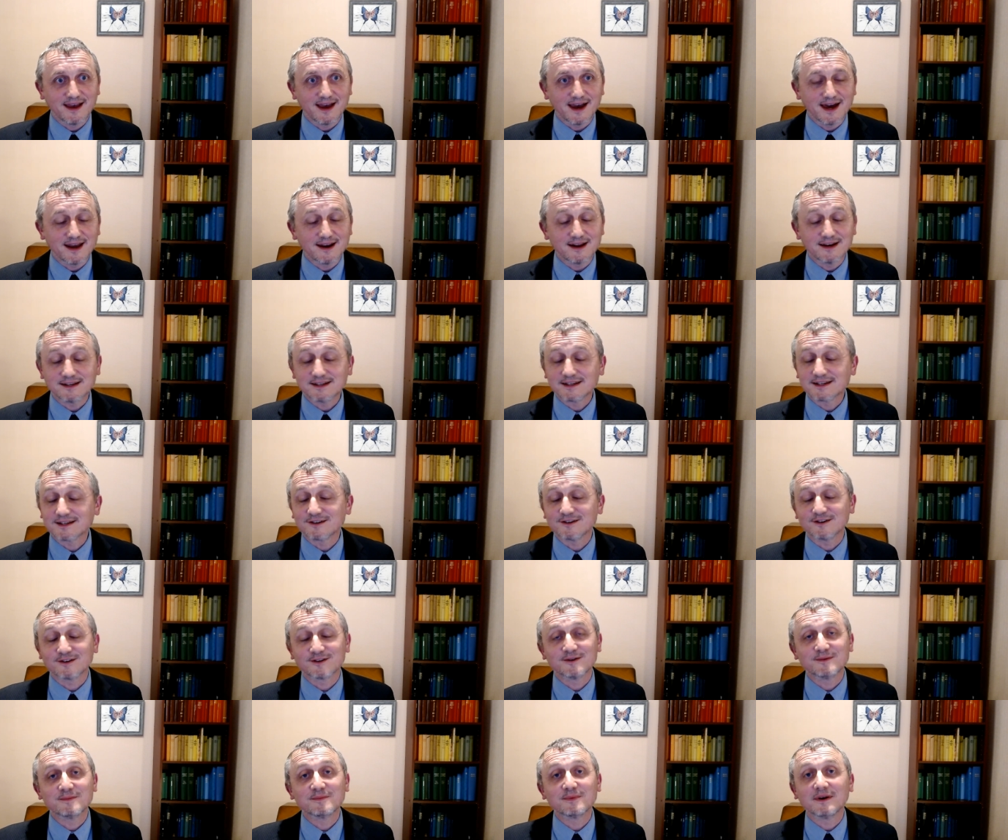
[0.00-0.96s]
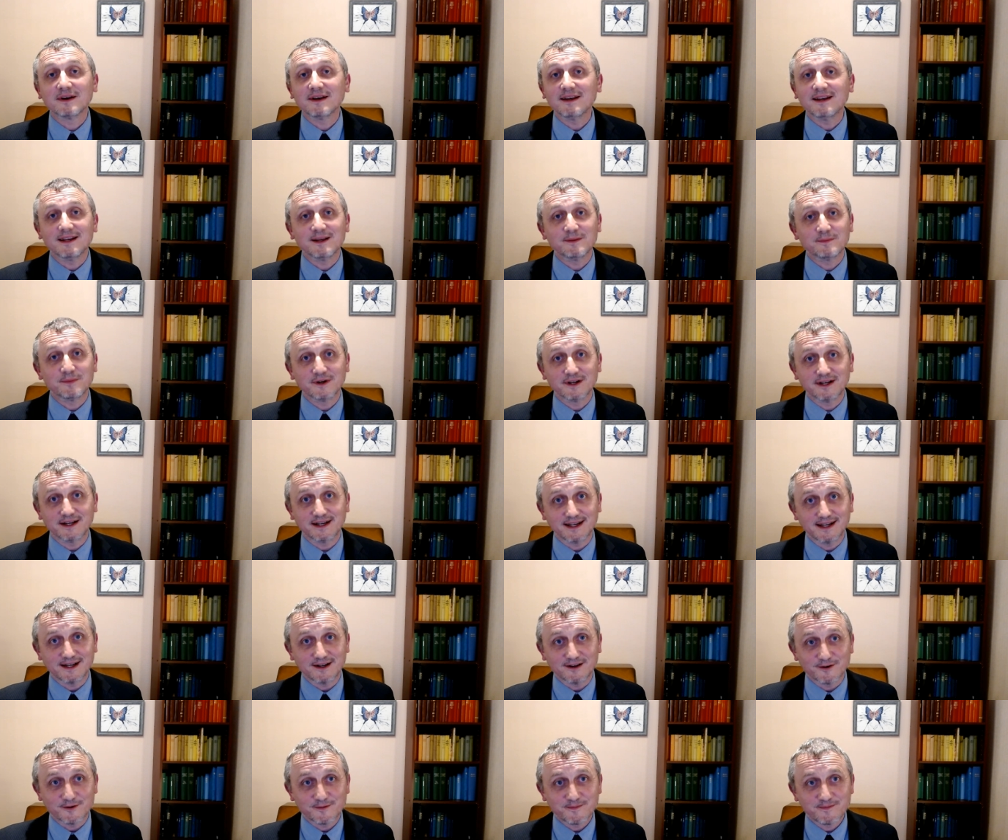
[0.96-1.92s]
And I just got completely burnt
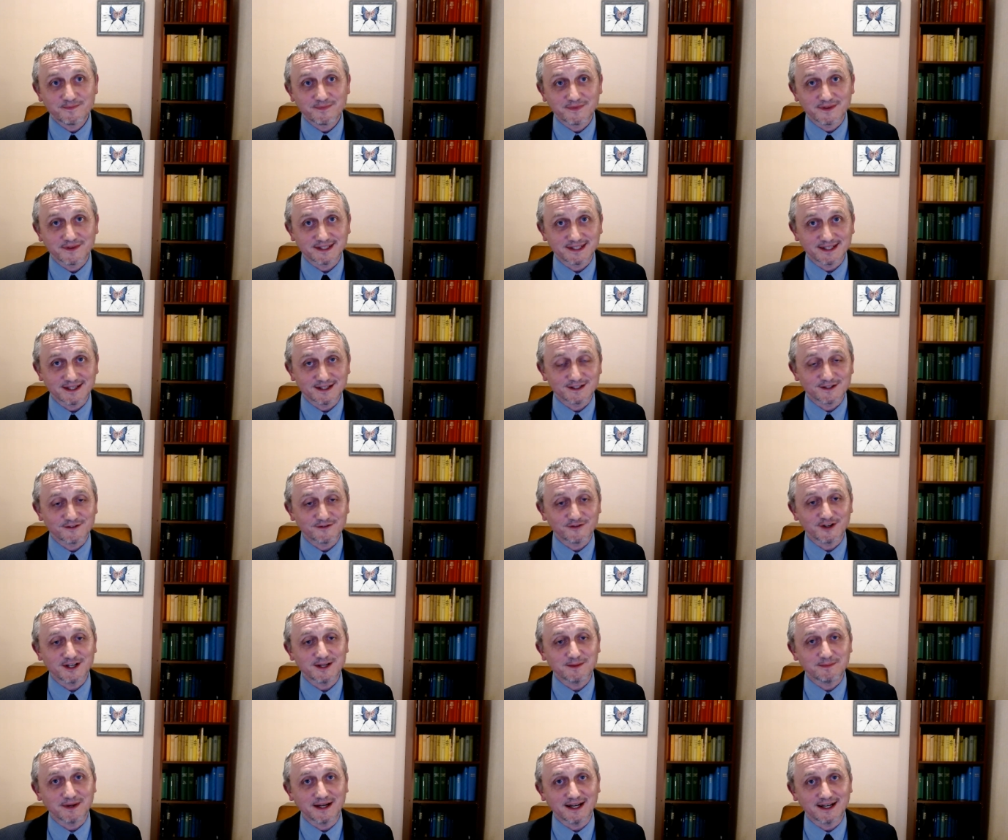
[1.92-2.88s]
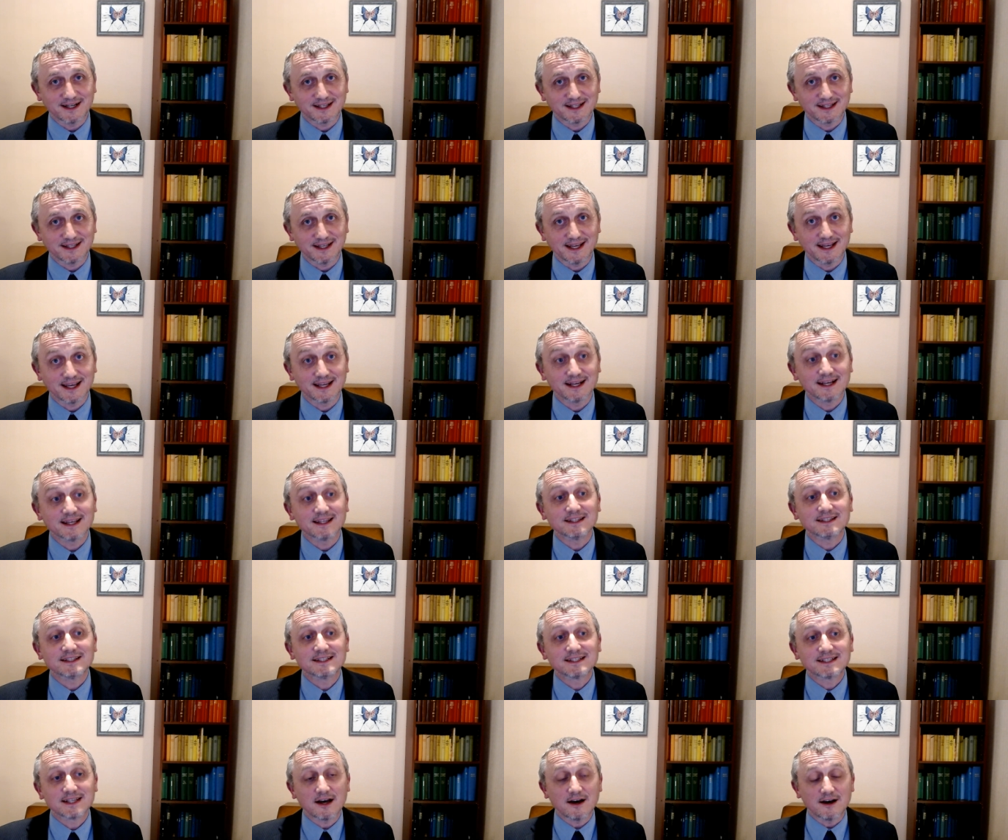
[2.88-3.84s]
out. So that was a very bad thing. And at the
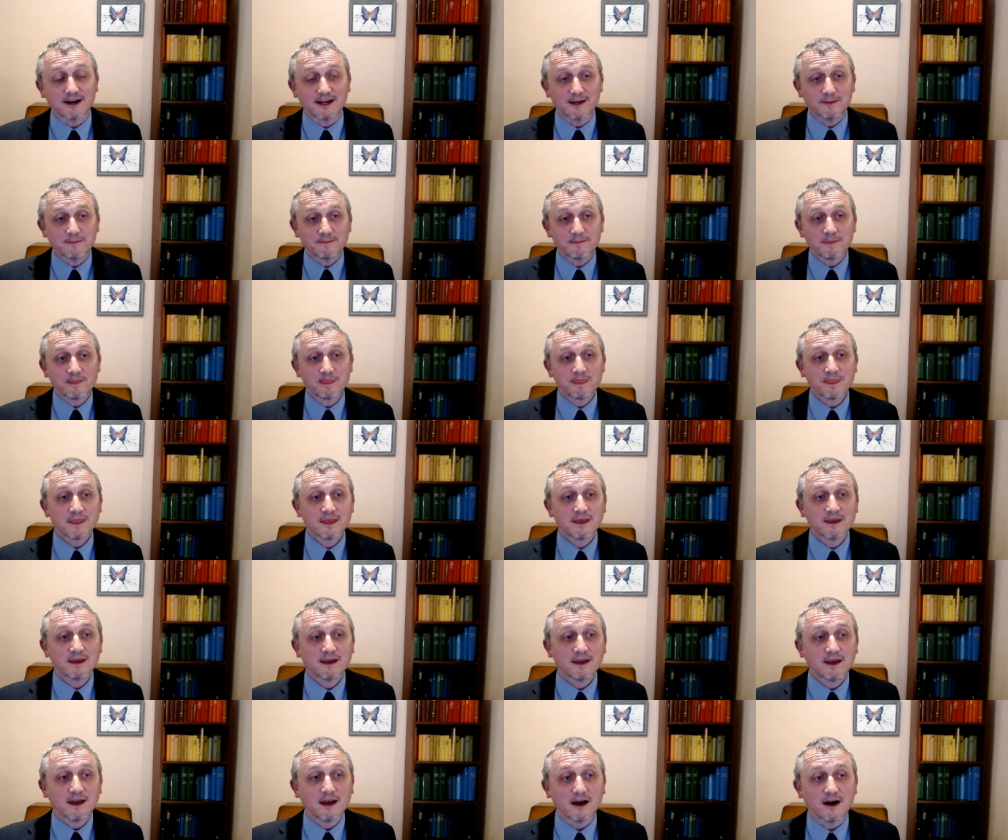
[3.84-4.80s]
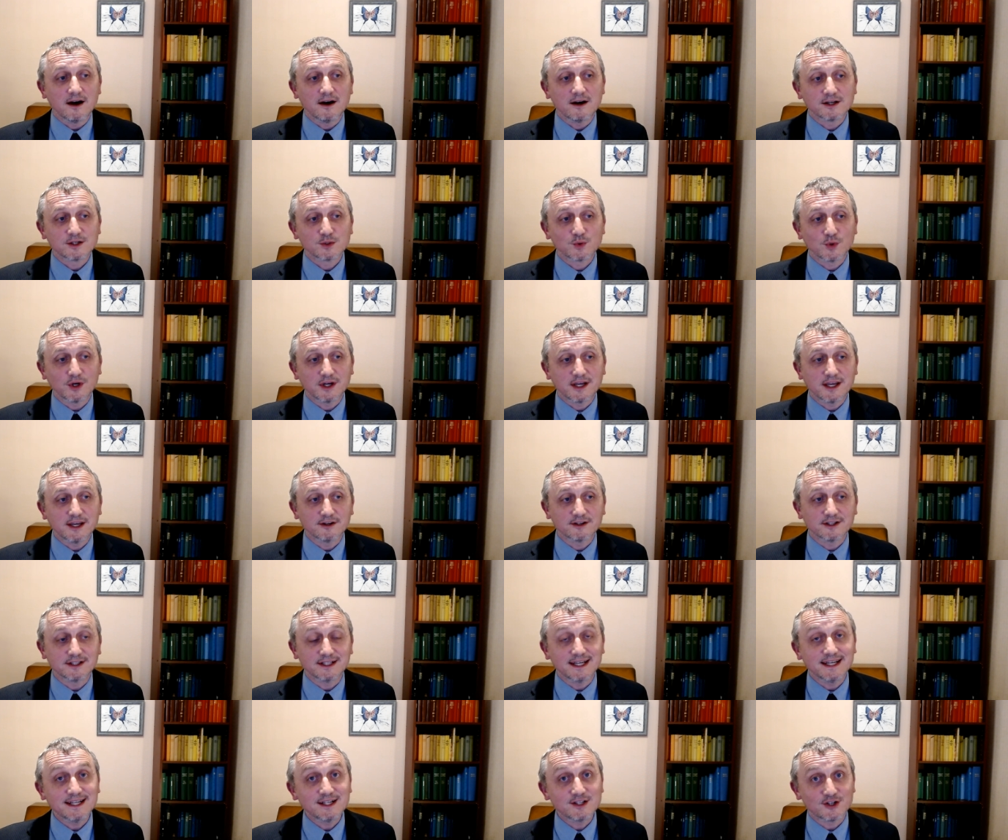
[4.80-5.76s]
time, I was working on
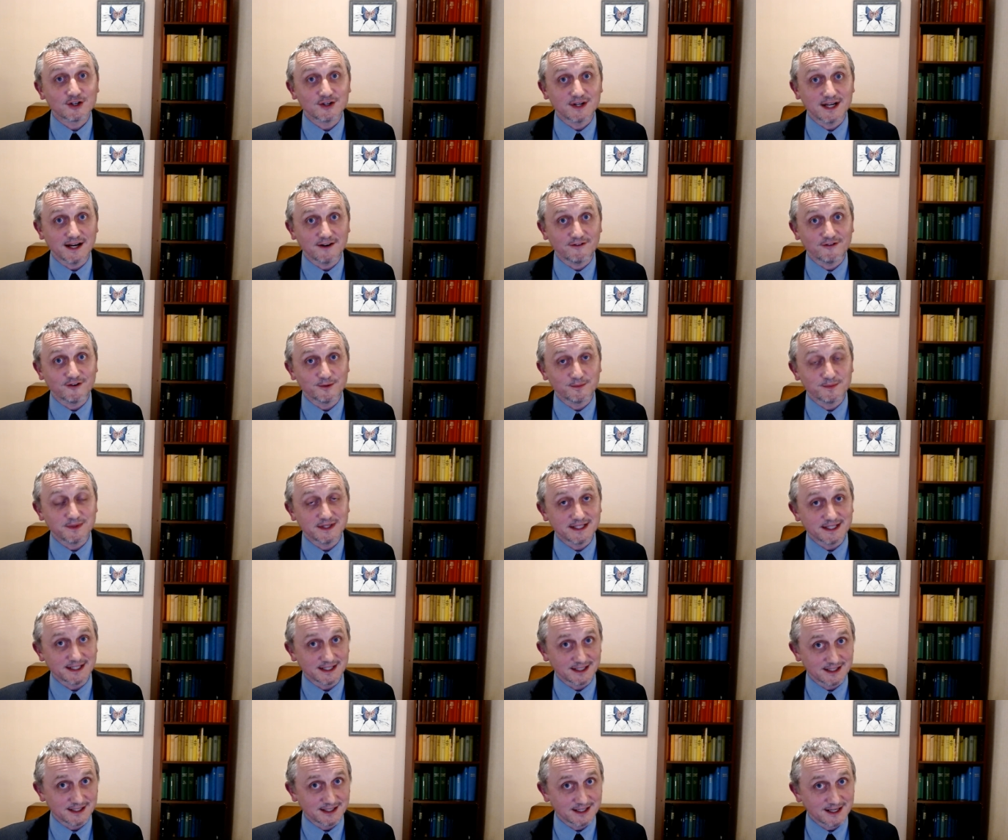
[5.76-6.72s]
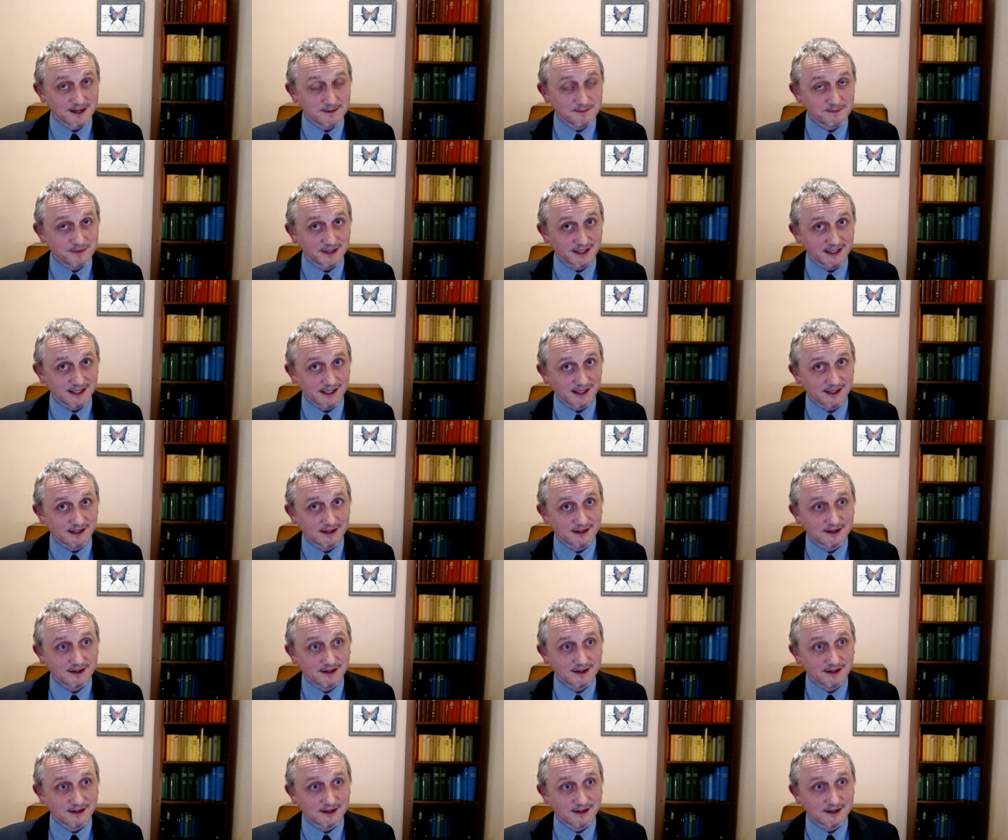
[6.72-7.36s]
an intranet for a particular company